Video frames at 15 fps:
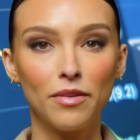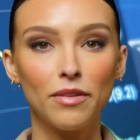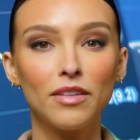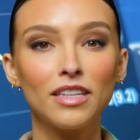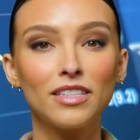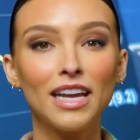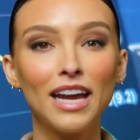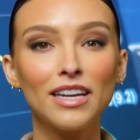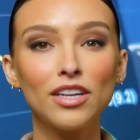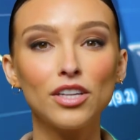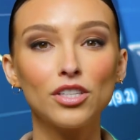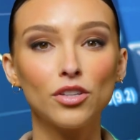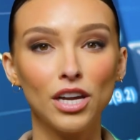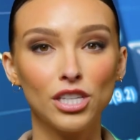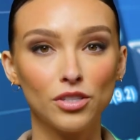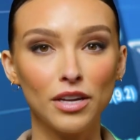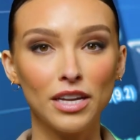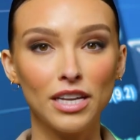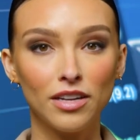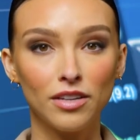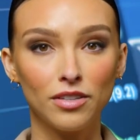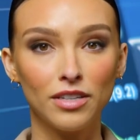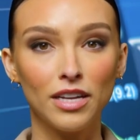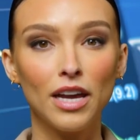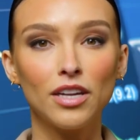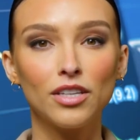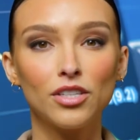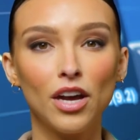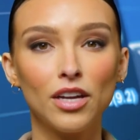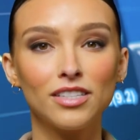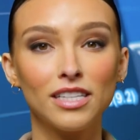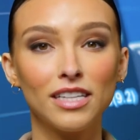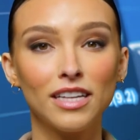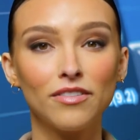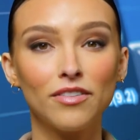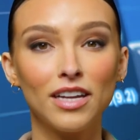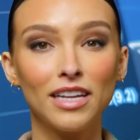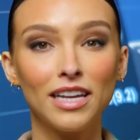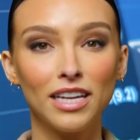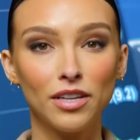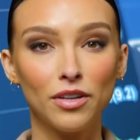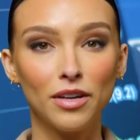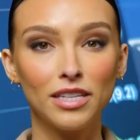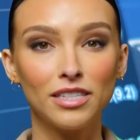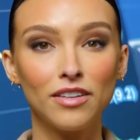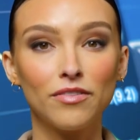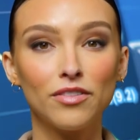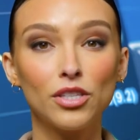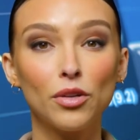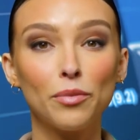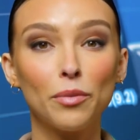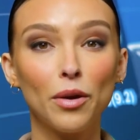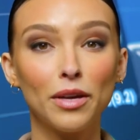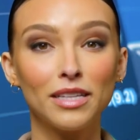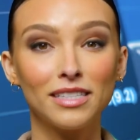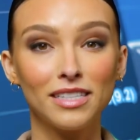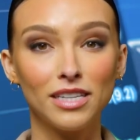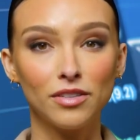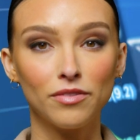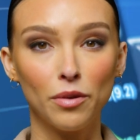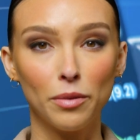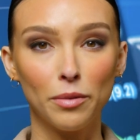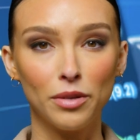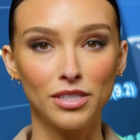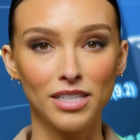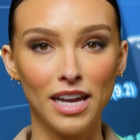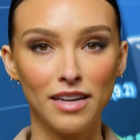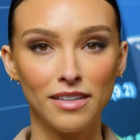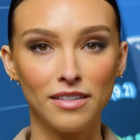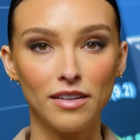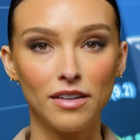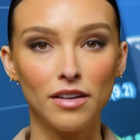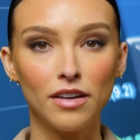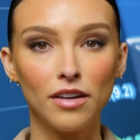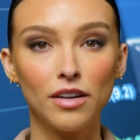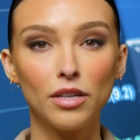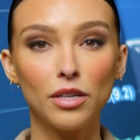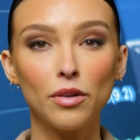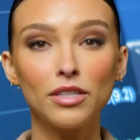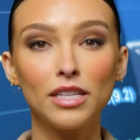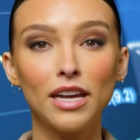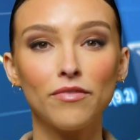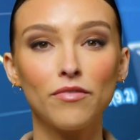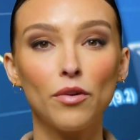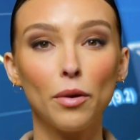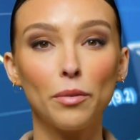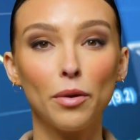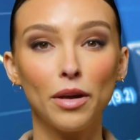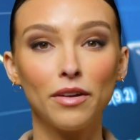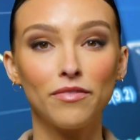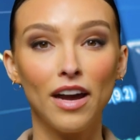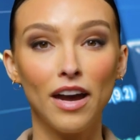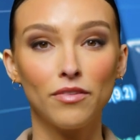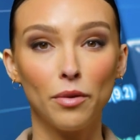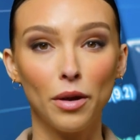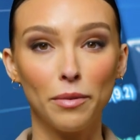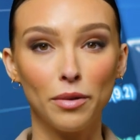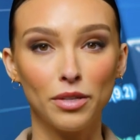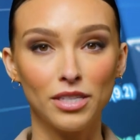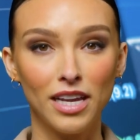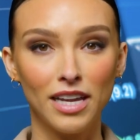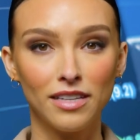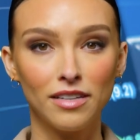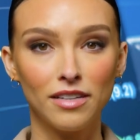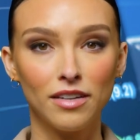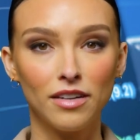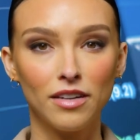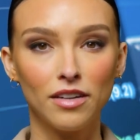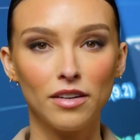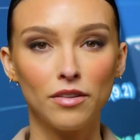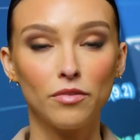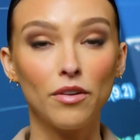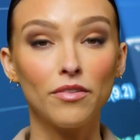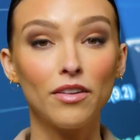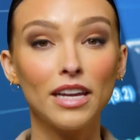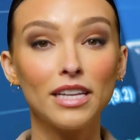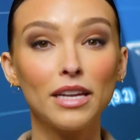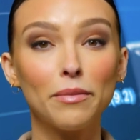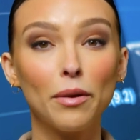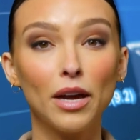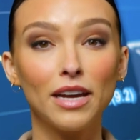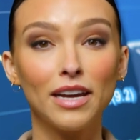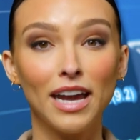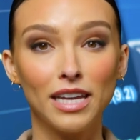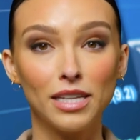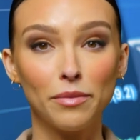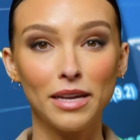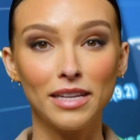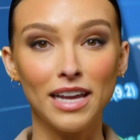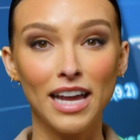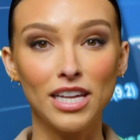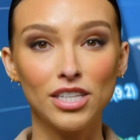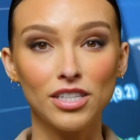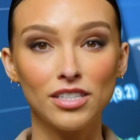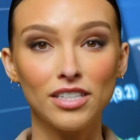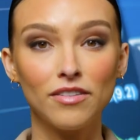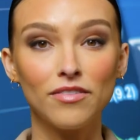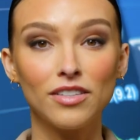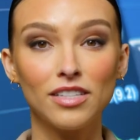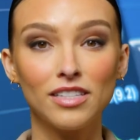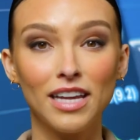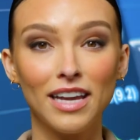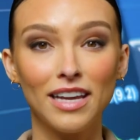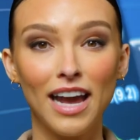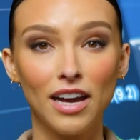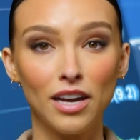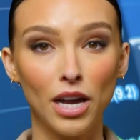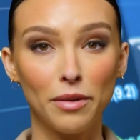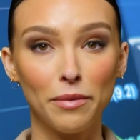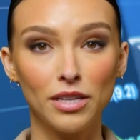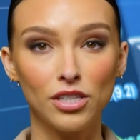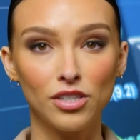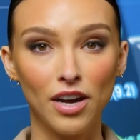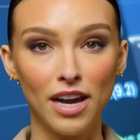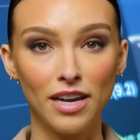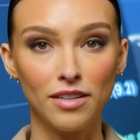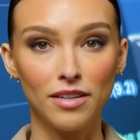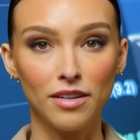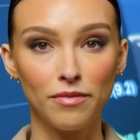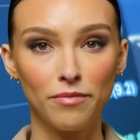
The 10-year Treasury yield saw a significant increase of 2.64%, closing at 4.51%, reflecting market expectations of sustained economic strength.